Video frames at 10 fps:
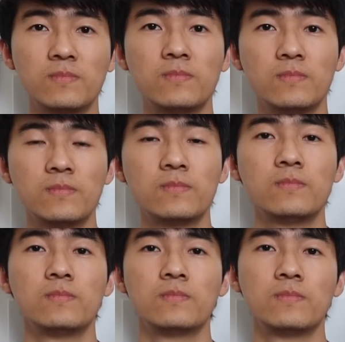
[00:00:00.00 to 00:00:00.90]

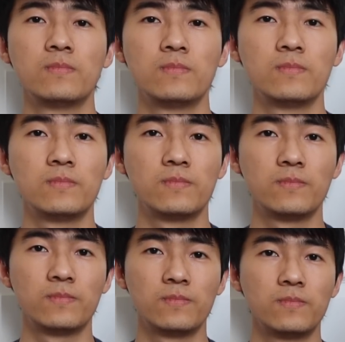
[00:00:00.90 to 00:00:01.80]

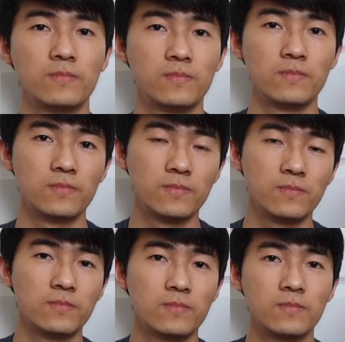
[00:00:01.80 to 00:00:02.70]

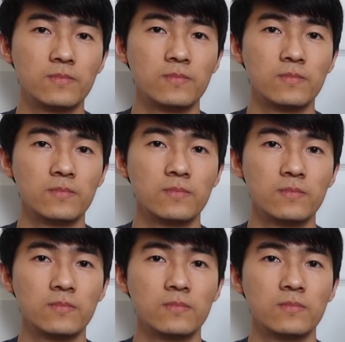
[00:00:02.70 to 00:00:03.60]

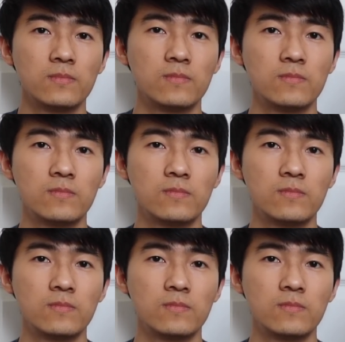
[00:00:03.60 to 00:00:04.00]
(silent)